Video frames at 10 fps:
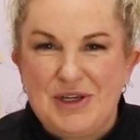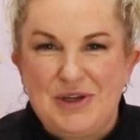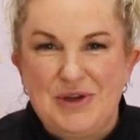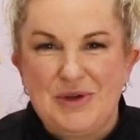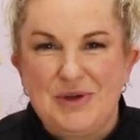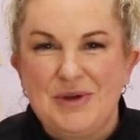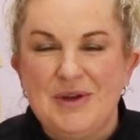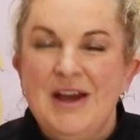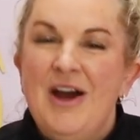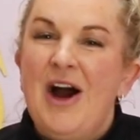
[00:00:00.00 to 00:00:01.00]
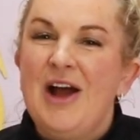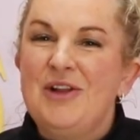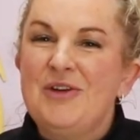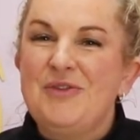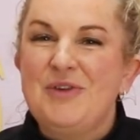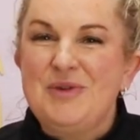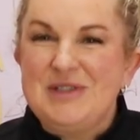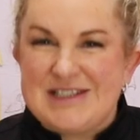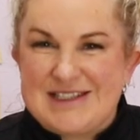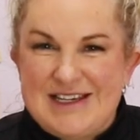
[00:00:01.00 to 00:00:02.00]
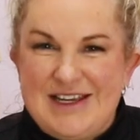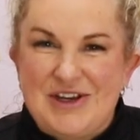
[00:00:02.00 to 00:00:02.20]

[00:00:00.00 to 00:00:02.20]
hue. I look forward to seeing